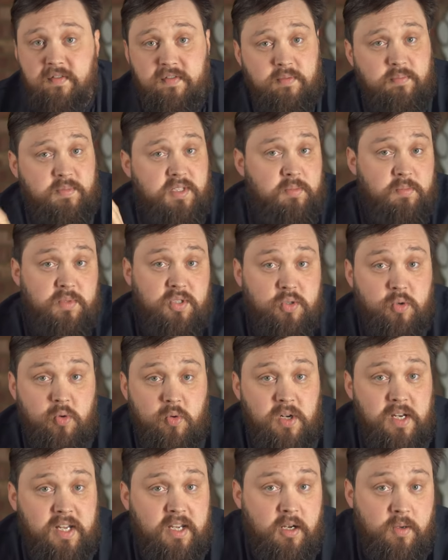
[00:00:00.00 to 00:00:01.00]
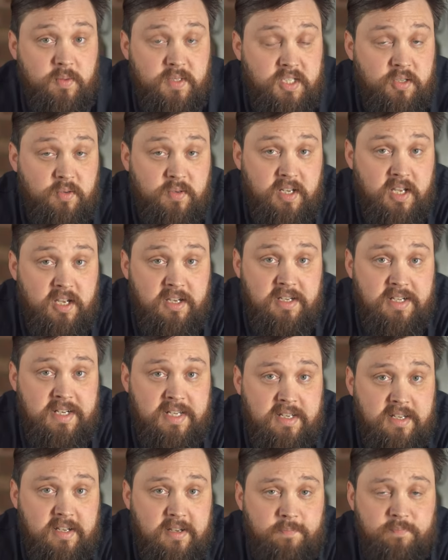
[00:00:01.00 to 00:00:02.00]
from some snorkeling I was doing
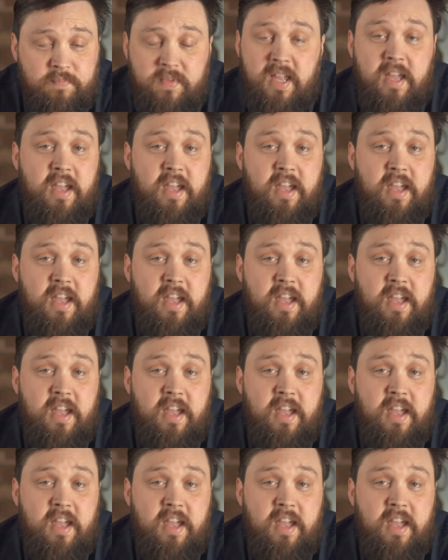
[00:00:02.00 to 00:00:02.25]
earlier.